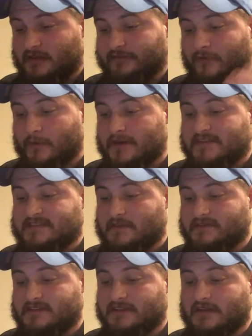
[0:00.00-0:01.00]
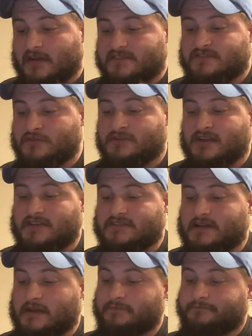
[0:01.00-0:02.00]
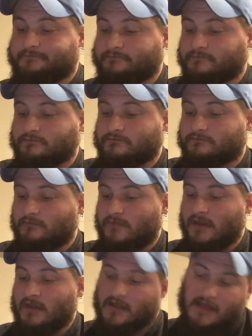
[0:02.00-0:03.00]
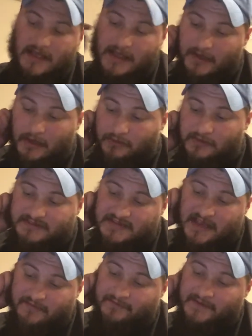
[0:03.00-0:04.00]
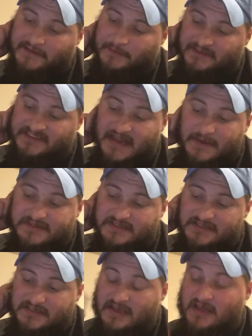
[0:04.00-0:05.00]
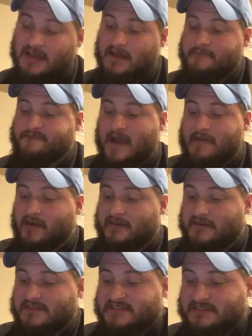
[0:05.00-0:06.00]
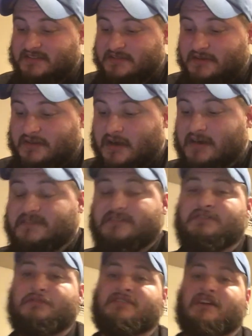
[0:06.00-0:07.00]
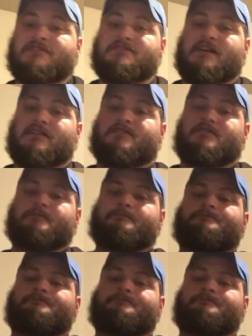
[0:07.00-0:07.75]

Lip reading: 417 yards, 2 touchdowns. And Golden Tate, 50 receptions, 562 yards, and 2 touchdowns.